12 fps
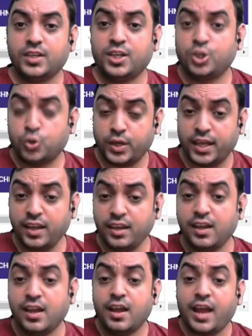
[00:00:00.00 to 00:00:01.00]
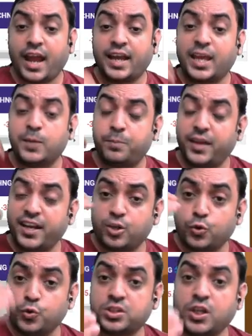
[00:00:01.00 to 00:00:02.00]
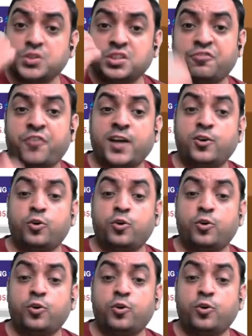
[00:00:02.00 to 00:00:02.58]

today and I pay 2500